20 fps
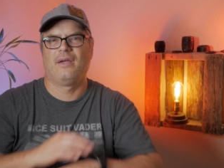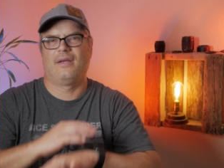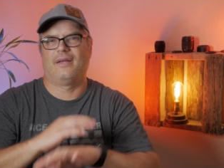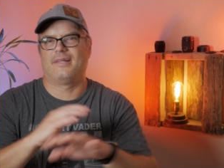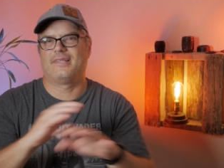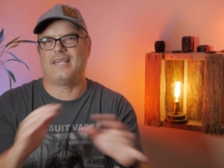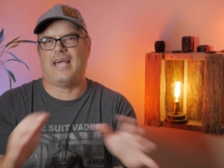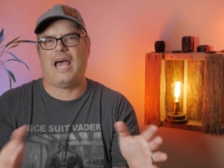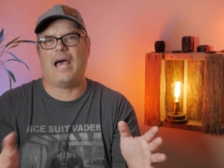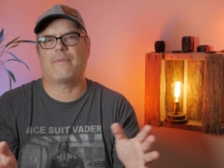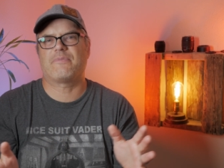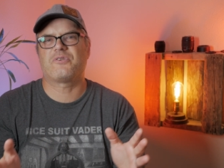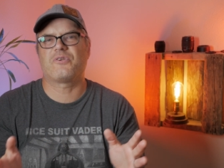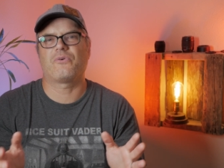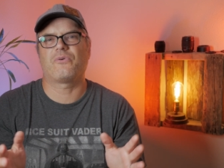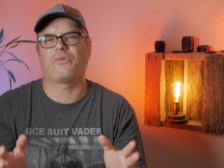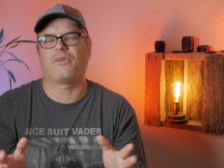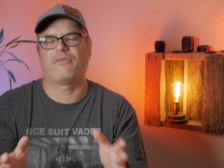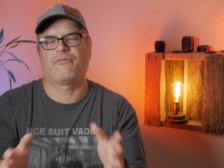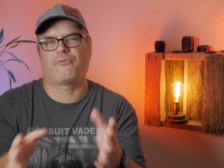It's
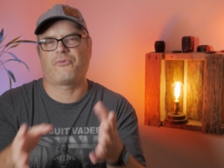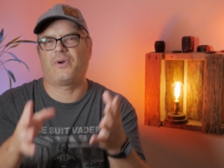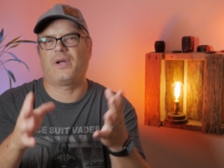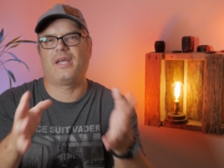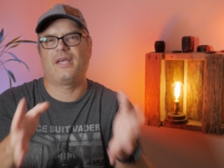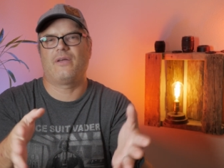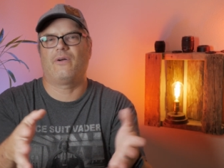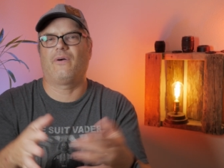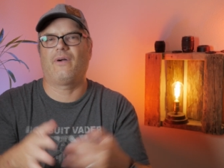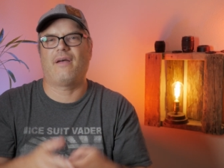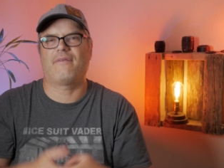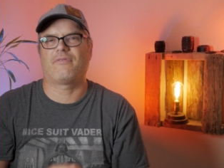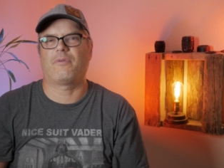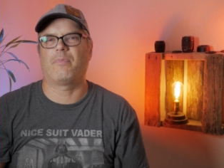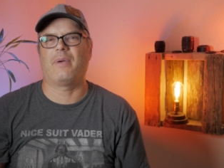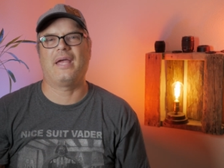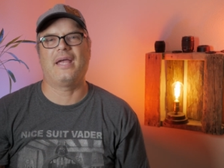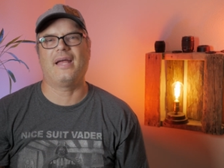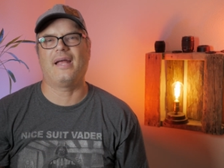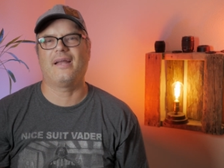absolutely free. You don't have to
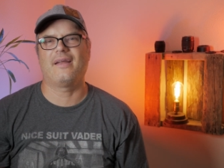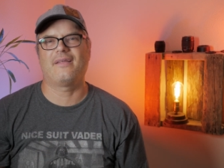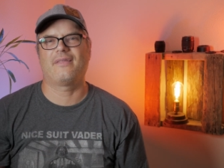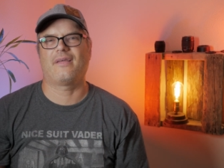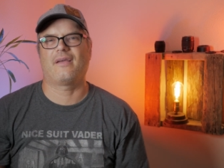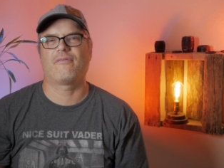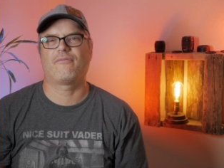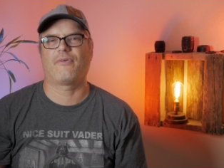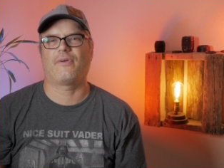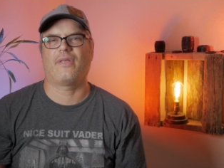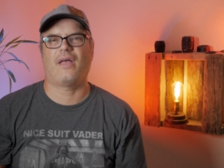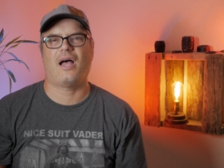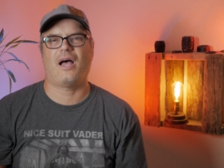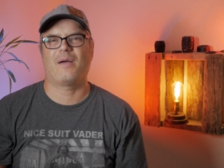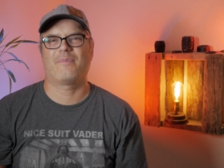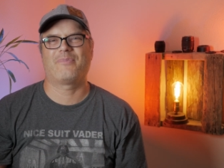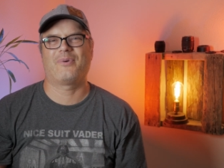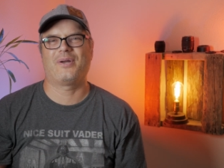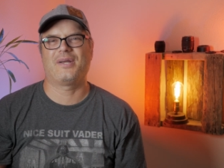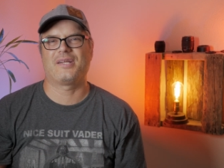pay anything for the
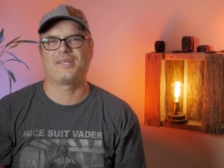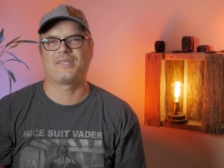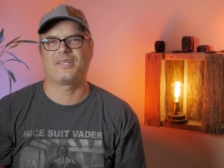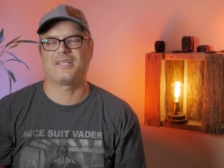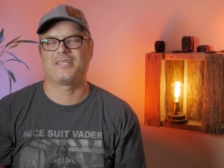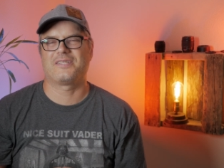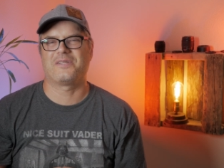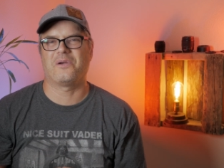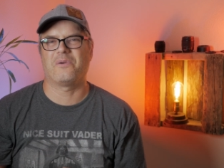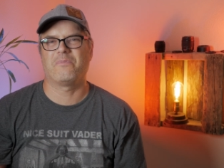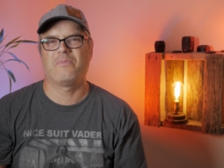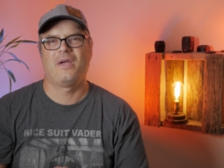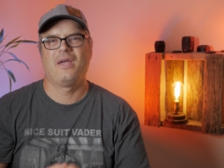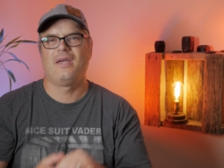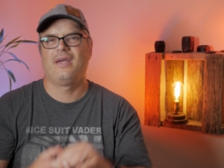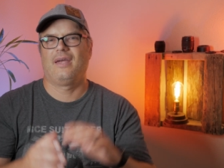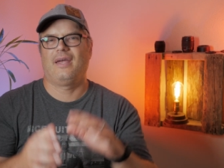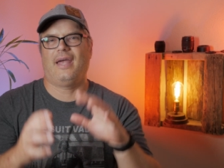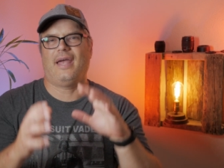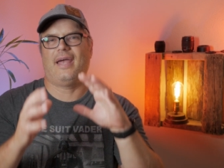operating system,
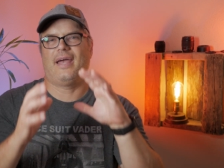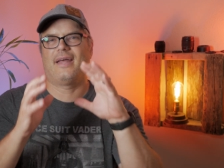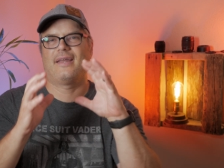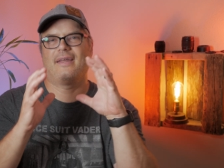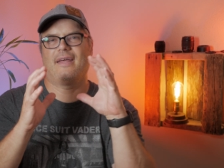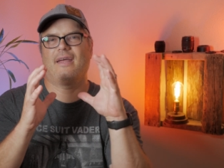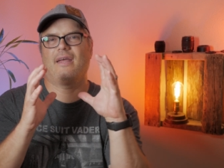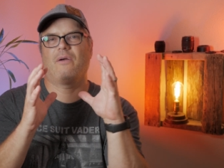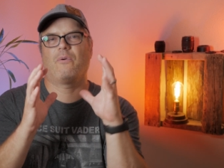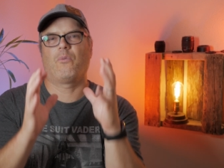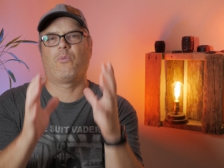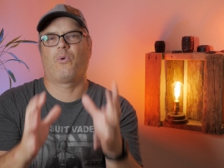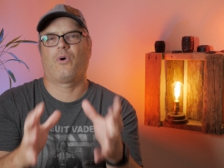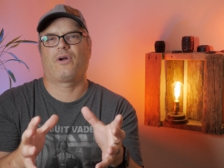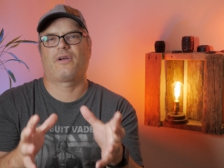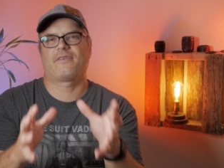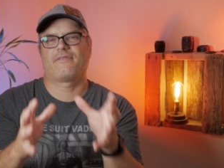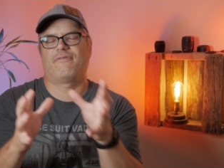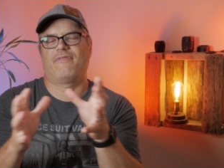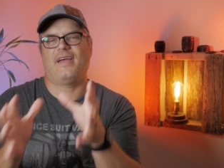and it
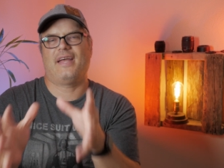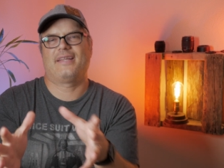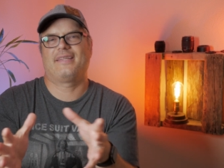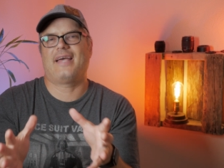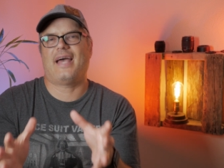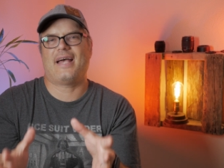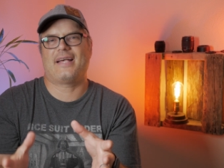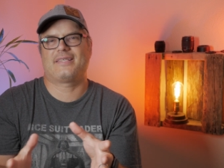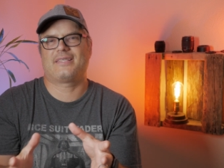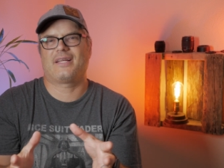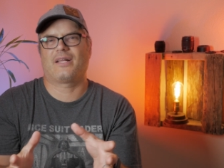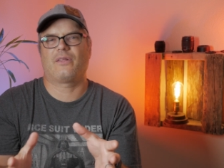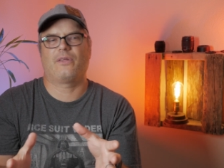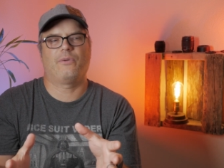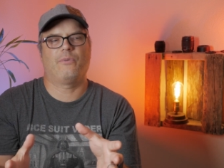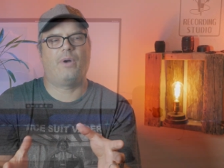works fantastically